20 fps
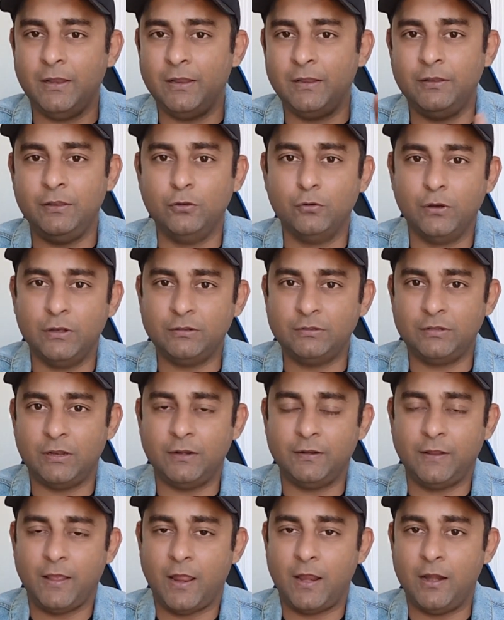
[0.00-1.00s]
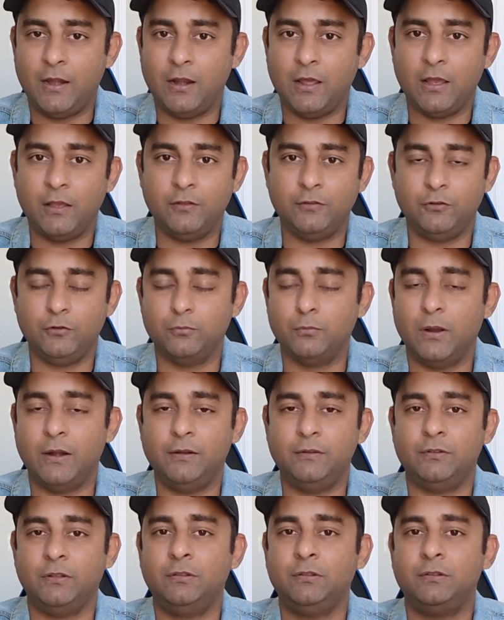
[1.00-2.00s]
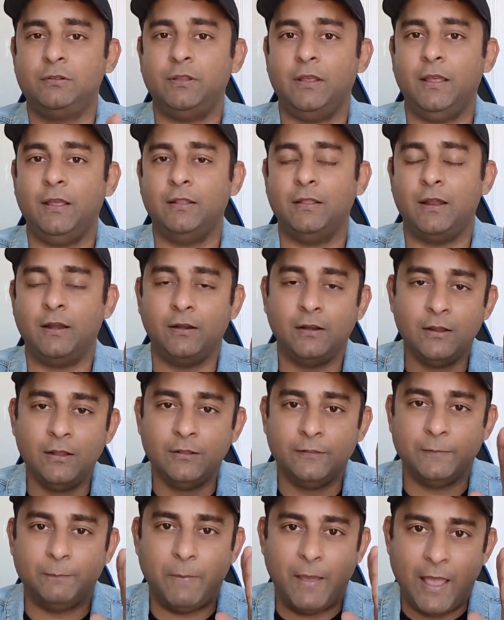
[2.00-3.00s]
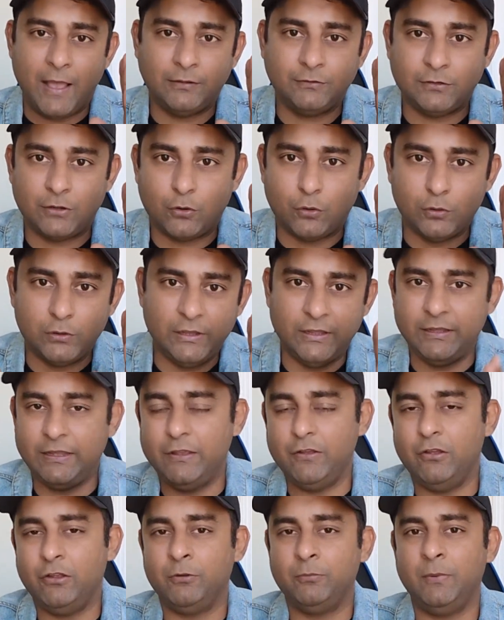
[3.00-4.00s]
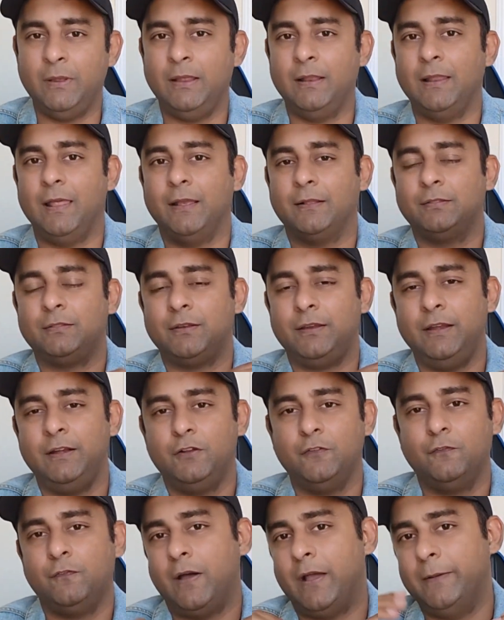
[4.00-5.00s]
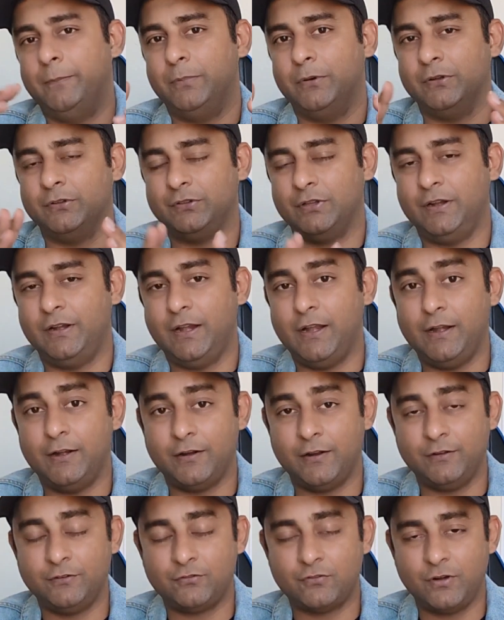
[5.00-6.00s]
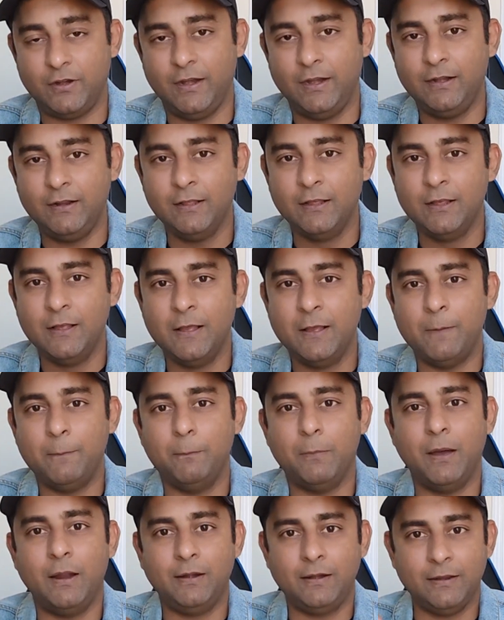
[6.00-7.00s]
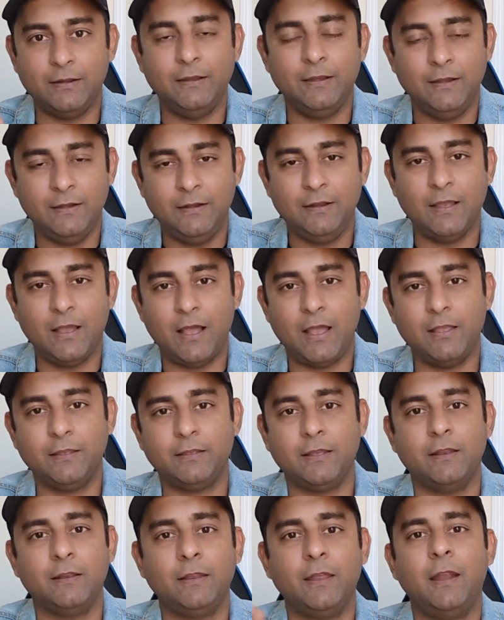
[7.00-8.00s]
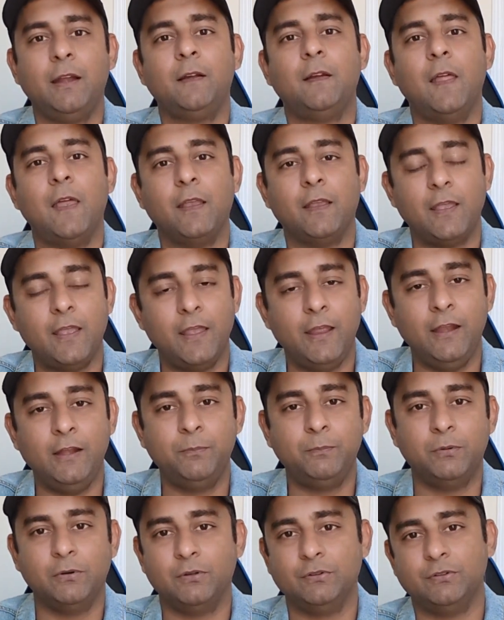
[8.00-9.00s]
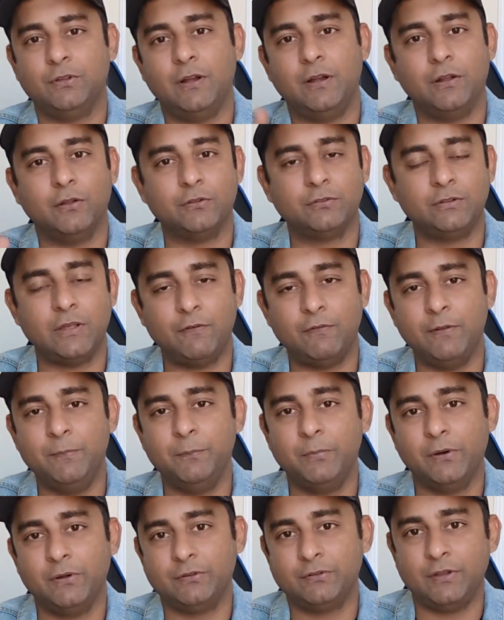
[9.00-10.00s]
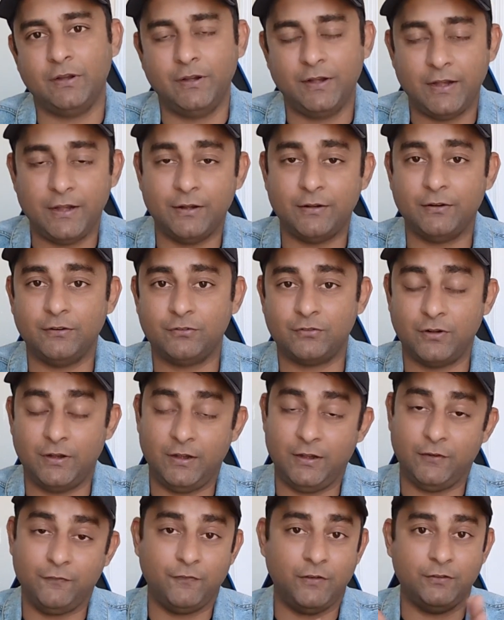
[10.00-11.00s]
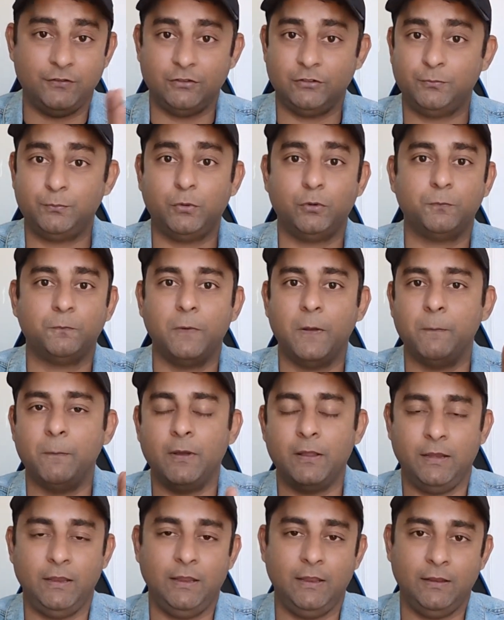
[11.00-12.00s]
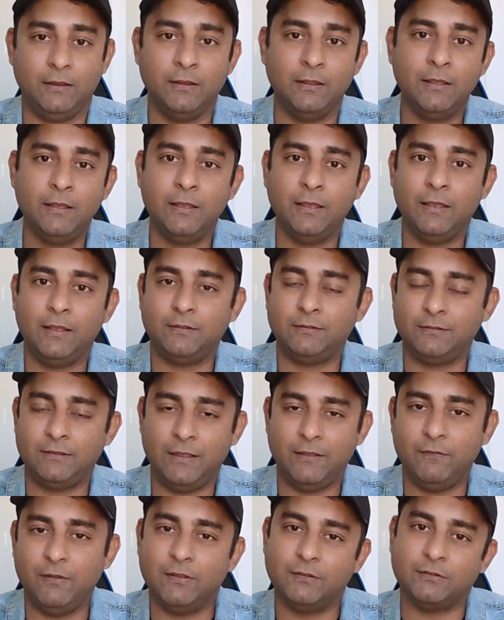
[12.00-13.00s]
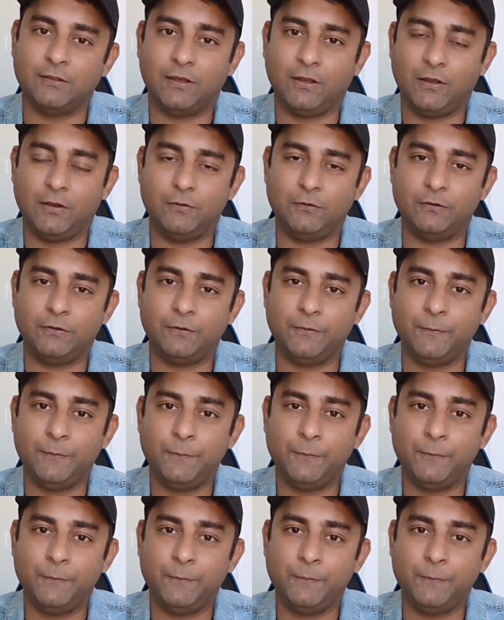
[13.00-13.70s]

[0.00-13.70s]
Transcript: in US and Canada, you might just say that banks are only giving me like 3 to 5% interest rate, but in India I can get like 8% or 7% interest rate if I just put my money in a savings account.